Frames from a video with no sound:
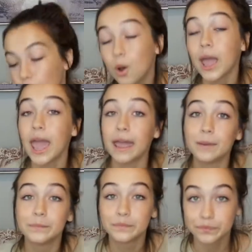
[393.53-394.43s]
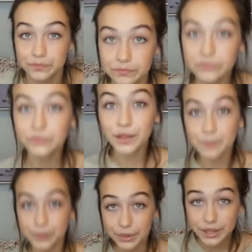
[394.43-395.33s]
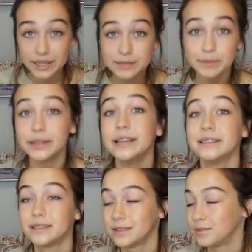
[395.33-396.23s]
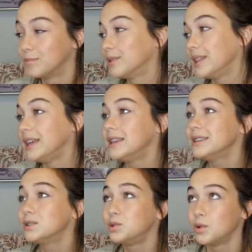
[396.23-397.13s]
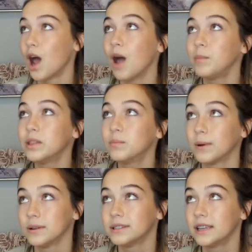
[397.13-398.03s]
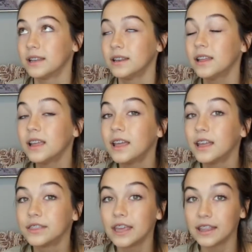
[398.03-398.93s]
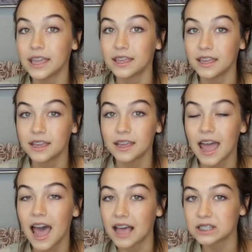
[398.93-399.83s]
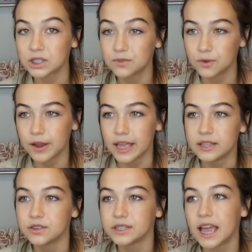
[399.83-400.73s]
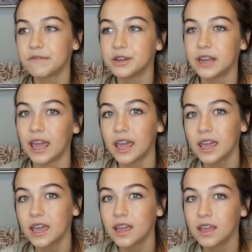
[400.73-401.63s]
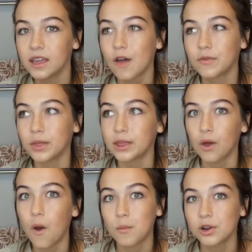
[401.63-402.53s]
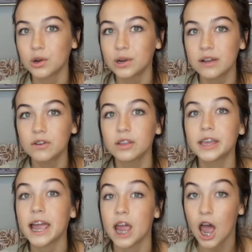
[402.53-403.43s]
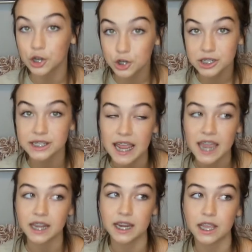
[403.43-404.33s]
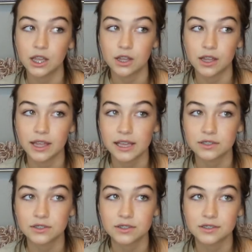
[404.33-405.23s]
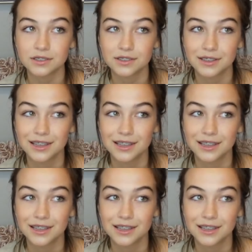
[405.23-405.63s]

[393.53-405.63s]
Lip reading: Okay, please, please, please do not be the person that, like, asks for answers every day for, like, the homework or whatever. Like, I understand needing answers.